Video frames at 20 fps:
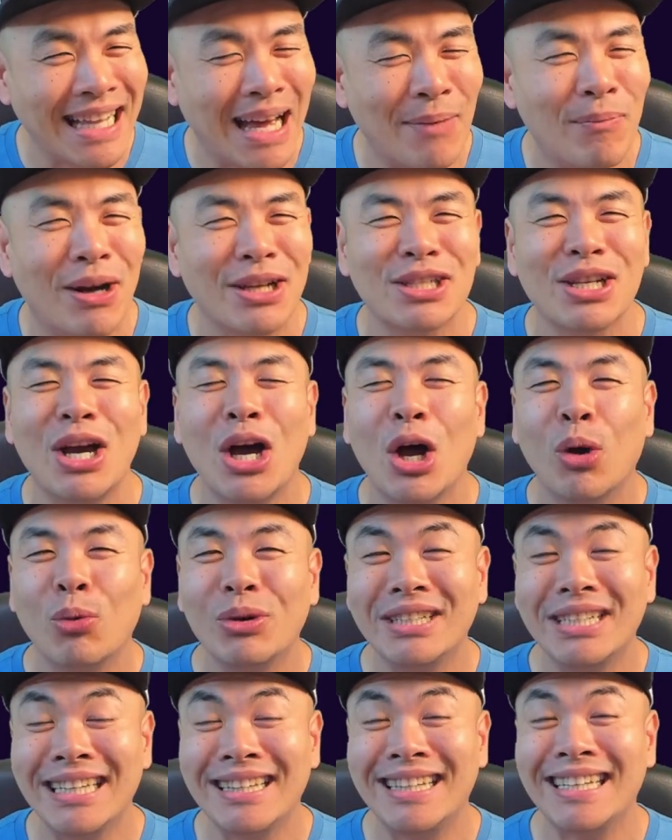that much.
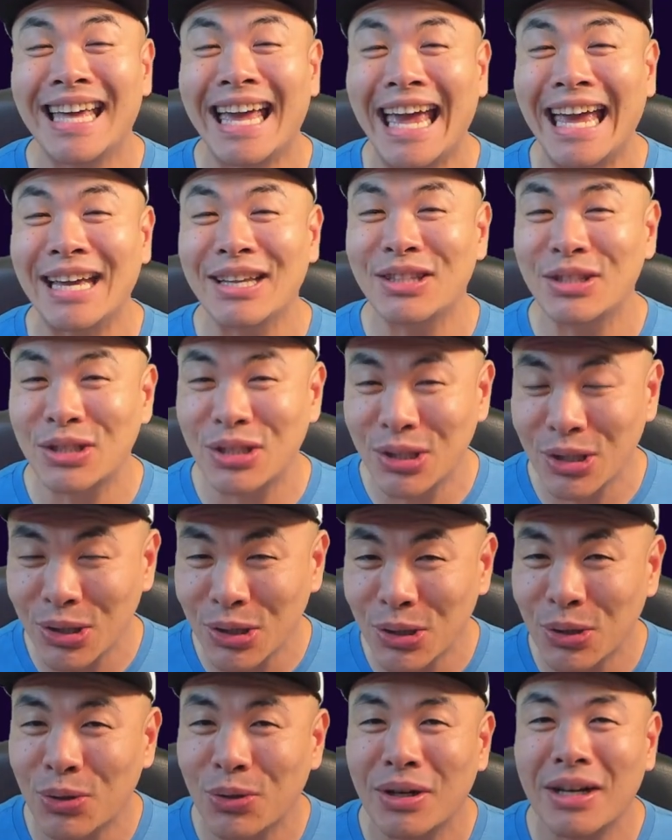We need the
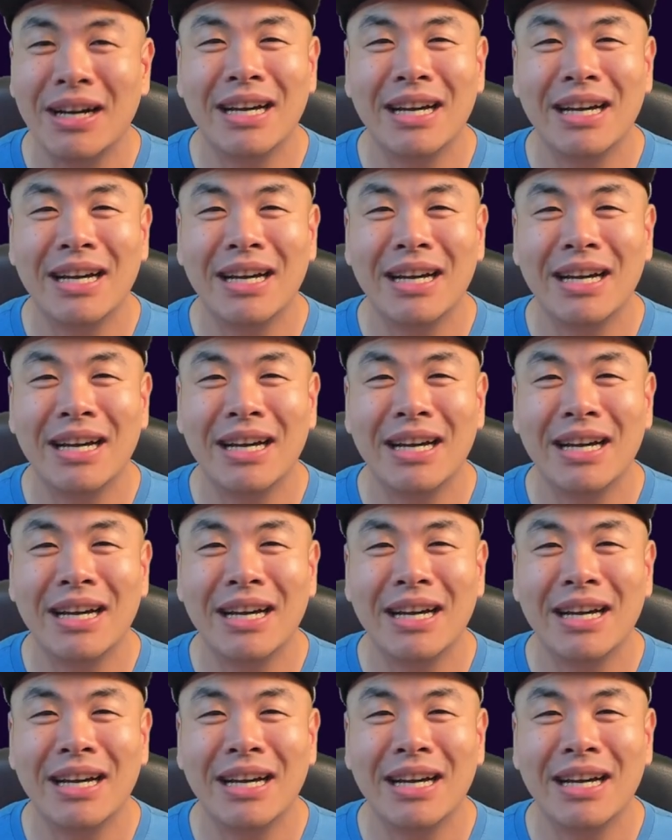A2